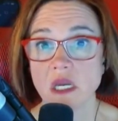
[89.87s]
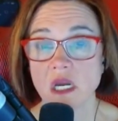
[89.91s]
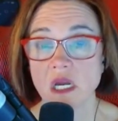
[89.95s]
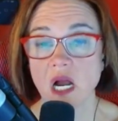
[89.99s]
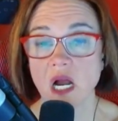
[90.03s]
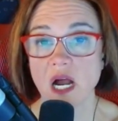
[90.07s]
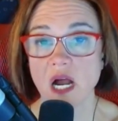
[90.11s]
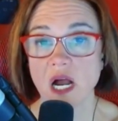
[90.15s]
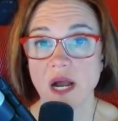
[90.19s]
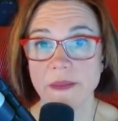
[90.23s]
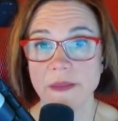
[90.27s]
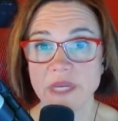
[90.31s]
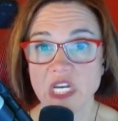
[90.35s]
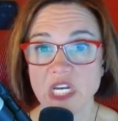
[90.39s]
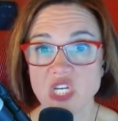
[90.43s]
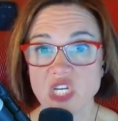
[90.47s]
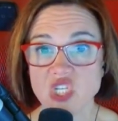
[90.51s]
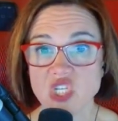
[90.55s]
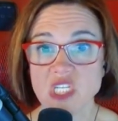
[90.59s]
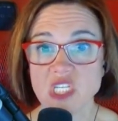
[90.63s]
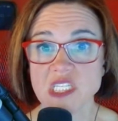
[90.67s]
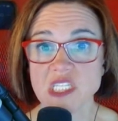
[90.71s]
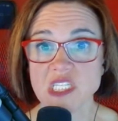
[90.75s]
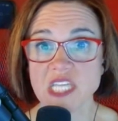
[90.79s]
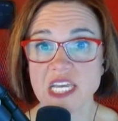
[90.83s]
because
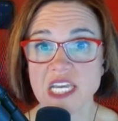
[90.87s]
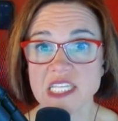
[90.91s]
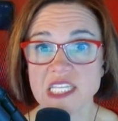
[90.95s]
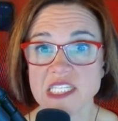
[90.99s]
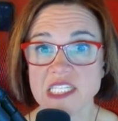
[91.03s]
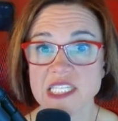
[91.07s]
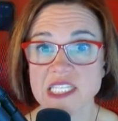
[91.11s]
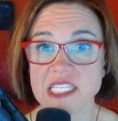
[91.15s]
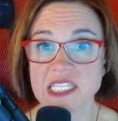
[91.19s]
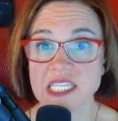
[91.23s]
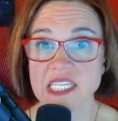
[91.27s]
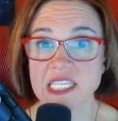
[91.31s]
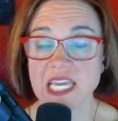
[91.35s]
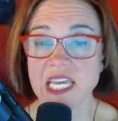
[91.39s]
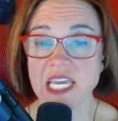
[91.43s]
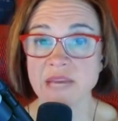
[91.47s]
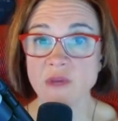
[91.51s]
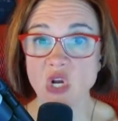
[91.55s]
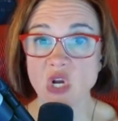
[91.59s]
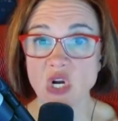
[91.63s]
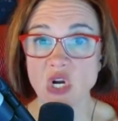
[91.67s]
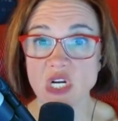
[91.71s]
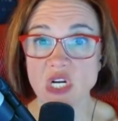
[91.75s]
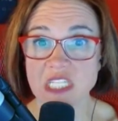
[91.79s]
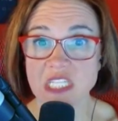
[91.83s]
she says the same
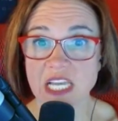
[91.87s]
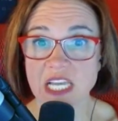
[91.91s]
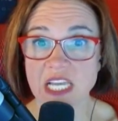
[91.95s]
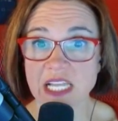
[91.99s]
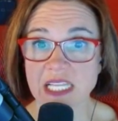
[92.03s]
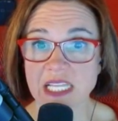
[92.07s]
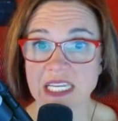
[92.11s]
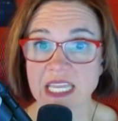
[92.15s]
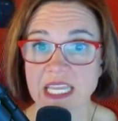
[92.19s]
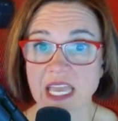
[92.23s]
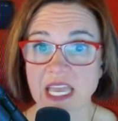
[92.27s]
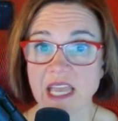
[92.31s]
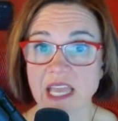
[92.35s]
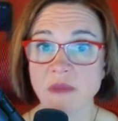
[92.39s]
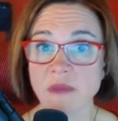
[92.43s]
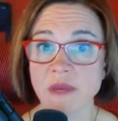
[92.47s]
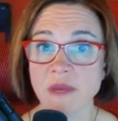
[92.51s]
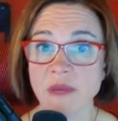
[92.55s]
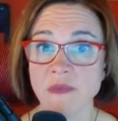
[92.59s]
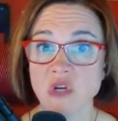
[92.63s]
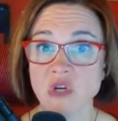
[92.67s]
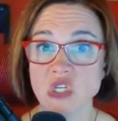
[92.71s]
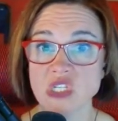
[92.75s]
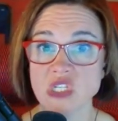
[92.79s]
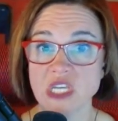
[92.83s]
cartel and gang
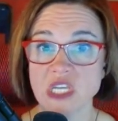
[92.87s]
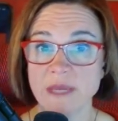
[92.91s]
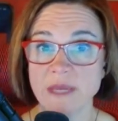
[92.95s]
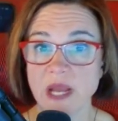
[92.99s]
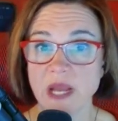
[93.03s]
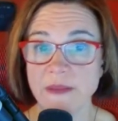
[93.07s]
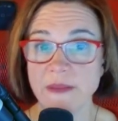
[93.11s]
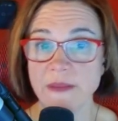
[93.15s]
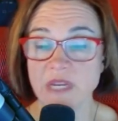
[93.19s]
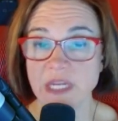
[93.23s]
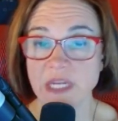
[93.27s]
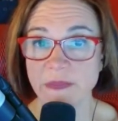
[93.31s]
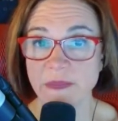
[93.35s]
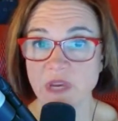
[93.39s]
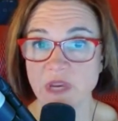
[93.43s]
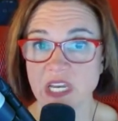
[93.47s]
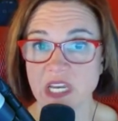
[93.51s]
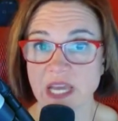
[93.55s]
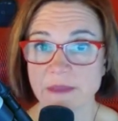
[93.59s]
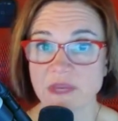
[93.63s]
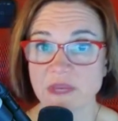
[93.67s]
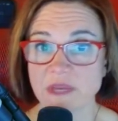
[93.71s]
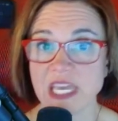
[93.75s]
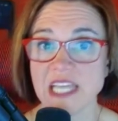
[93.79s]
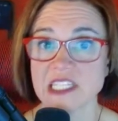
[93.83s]
members keep coming to pick
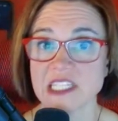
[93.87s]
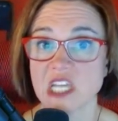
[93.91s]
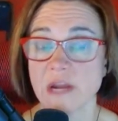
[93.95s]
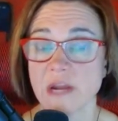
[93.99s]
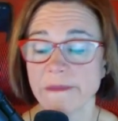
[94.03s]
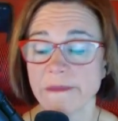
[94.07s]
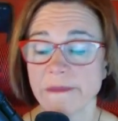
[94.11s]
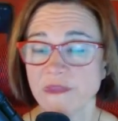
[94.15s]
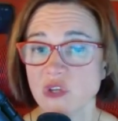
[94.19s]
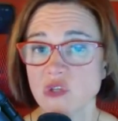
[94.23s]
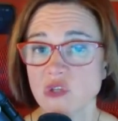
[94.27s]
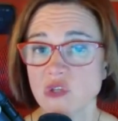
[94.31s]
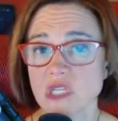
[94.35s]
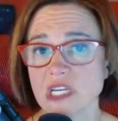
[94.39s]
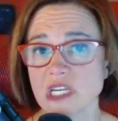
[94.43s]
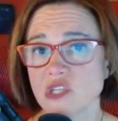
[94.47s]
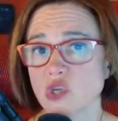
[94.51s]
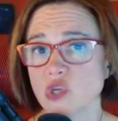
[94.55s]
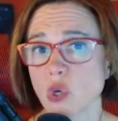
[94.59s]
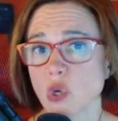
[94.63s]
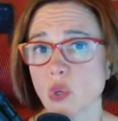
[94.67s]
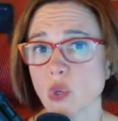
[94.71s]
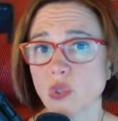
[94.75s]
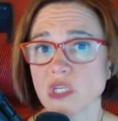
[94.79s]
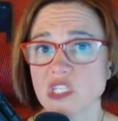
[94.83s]
up kids. Those kids are
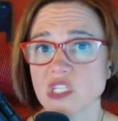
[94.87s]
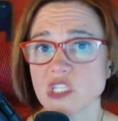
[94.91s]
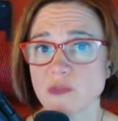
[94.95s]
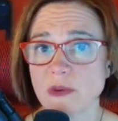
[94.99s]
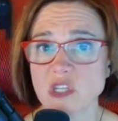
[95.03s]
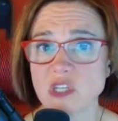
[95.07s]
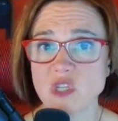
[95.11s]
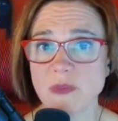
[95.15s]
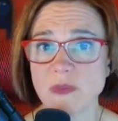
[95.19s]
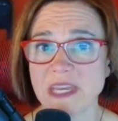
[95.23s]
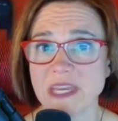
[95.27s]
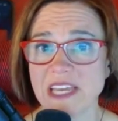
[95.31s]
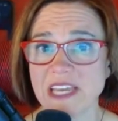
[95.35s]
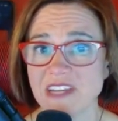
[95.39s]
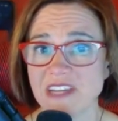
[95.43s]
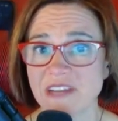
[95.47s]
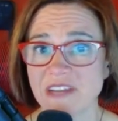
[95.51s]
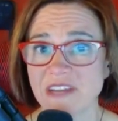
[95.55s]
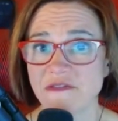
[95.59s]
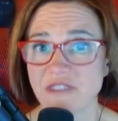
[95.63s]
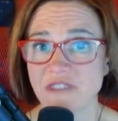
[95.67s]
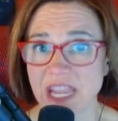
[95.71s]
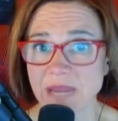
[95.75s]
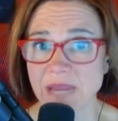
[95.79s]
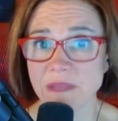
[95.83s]
only supposed to be given to
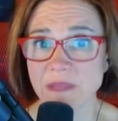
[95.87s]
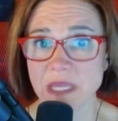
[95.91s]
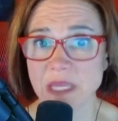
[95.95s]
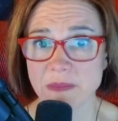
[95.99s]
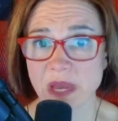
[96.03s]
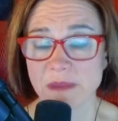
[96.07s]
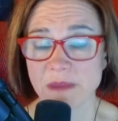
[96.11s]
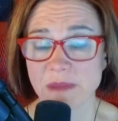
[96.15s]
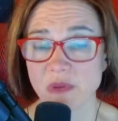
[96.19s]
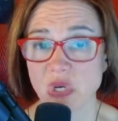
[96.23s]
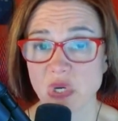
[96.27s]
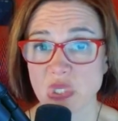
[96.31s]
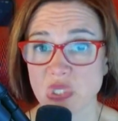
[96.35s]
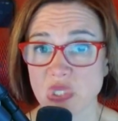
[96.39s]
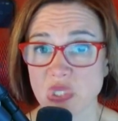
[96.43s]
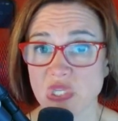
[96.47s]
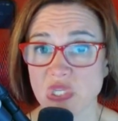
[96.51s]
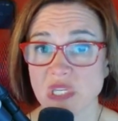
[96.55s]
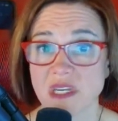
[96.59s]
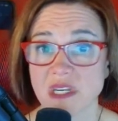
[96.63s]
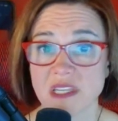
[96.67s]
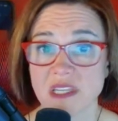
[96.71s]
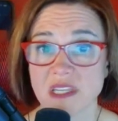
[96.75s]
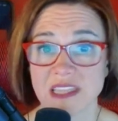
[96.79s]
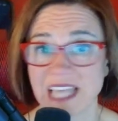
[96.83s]
family members.
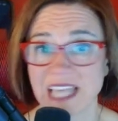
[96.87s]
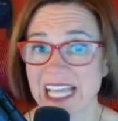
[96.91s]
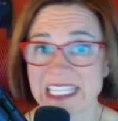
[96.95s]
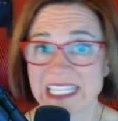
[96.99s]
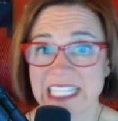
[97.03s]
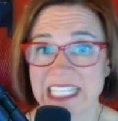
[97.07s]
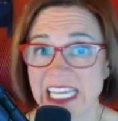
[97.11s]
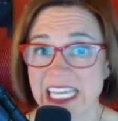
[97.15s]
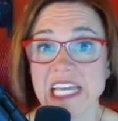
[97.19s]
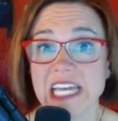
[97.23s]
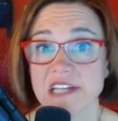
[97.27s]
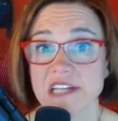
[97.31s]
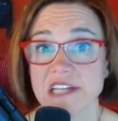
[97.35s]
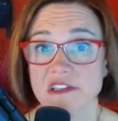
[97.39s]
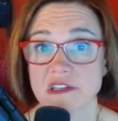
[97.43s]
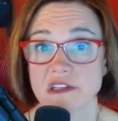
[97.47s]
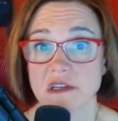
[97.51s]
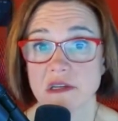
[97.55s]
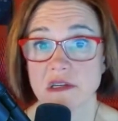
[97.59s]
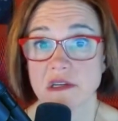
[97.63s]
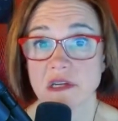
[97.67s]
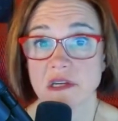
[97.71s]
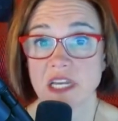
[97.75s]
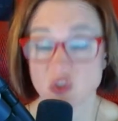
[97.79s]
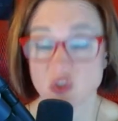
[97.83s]
That's it.
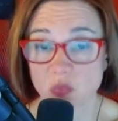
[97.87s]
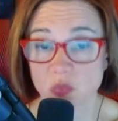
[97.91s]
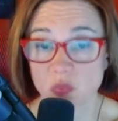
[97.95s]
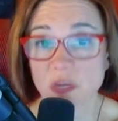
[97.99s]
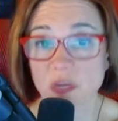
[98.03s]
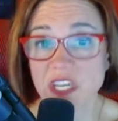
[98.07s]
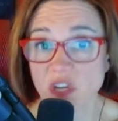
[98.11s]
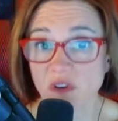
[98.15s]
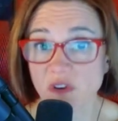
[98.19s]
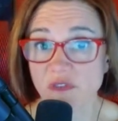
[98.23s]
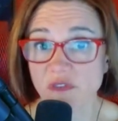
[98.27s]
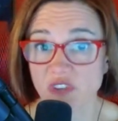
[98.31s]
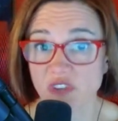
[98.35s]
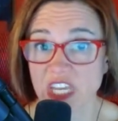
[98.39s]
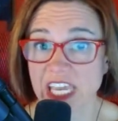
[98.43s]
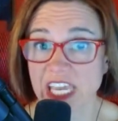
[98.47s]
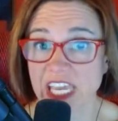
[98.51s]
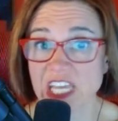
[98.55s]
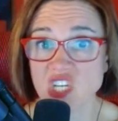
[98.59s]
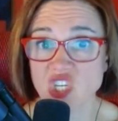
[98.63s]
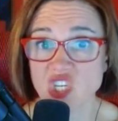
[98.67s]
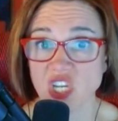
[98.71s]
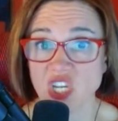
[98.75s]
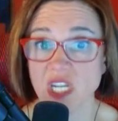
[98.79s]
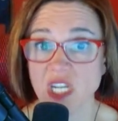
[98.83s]
It's
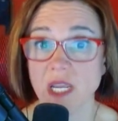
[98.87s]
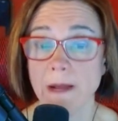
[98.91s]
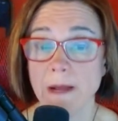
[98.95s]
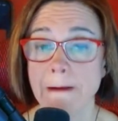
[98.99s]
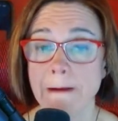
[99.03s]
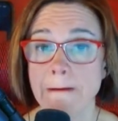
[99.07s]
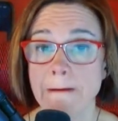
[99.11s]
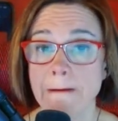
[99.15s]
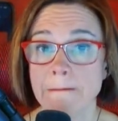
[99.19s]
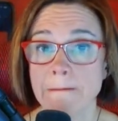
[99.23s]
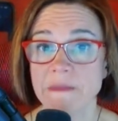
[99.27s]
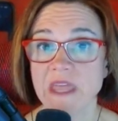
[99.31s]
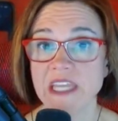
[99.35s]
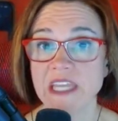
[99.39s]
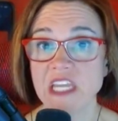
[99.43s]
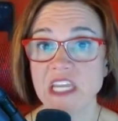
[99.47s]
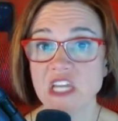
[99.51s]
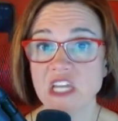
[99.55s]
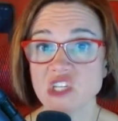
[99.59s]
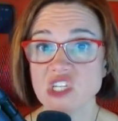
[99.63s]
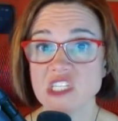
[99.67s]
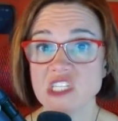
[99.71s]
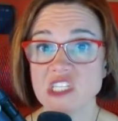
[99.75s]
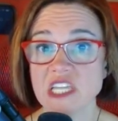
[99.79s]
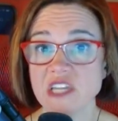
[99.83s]
reunification. And yet
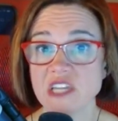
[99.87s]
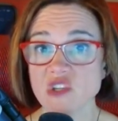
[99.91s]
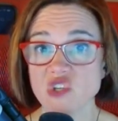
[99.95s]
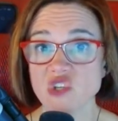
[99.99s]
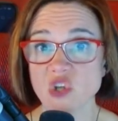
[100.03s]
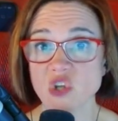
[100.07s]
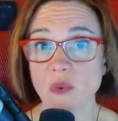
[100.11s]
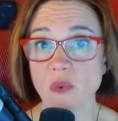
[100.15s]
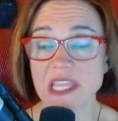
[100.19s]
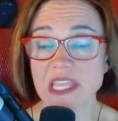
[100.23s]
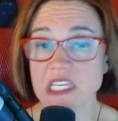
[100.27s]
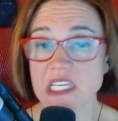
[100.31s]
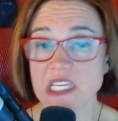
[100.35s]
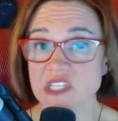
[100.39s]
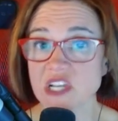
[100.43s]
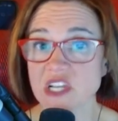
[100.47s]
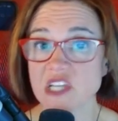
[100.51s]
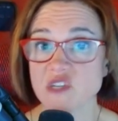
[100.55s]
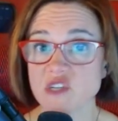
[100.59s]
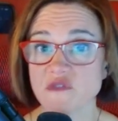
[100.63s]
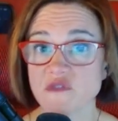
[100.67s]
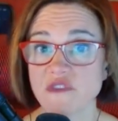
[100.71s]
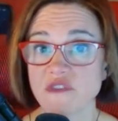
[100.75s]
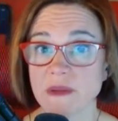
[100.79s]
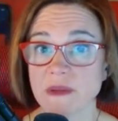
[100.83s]
she's saying there's no way these guys
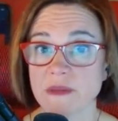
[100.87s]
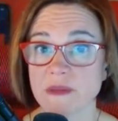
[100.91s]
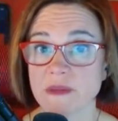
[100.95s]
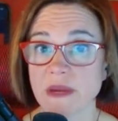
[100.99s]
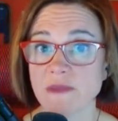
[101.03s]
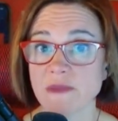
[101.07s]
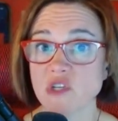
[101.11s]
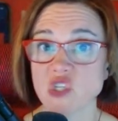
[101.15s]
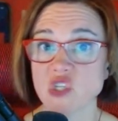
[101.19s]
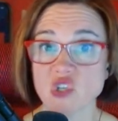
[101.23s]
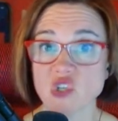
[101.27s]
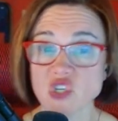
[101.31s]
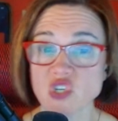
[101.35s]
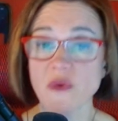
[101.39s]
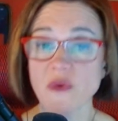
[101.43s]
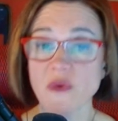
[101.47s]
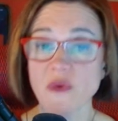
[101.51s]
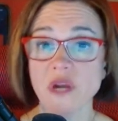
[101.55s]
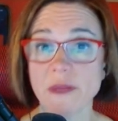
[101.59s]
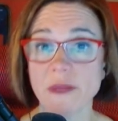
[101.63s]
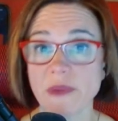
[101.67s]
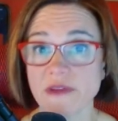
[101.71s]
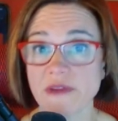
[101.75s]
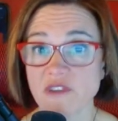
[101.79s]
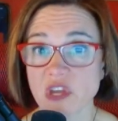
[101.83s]
are family members. They're showing up
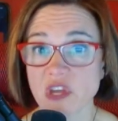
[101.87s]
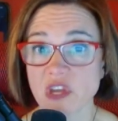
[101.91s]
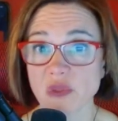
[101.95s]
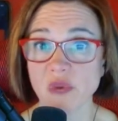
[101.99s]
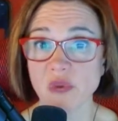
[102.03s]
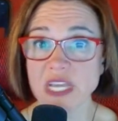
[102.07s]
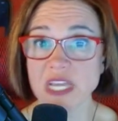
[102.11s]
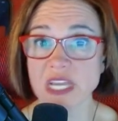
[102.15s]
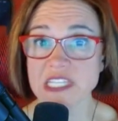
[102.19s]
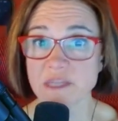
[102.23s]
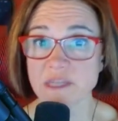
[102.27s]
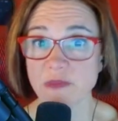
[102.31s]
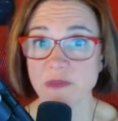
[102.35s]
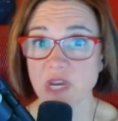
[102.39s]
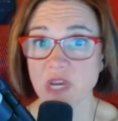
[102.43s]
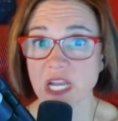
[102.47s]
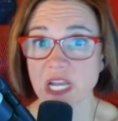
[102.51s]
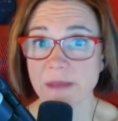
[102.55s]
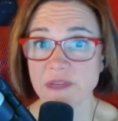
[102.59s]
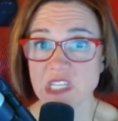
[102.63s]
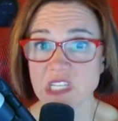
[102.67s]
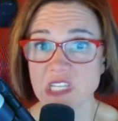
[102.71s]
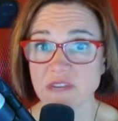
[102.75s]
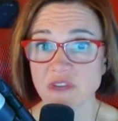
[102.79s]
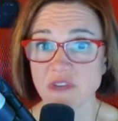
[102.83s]
every other week to pick up a
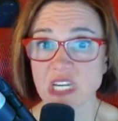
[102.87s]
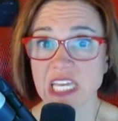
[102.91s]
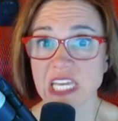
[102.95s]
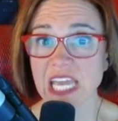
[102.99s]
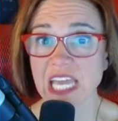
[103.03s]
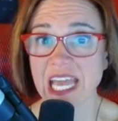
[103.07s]
different kid.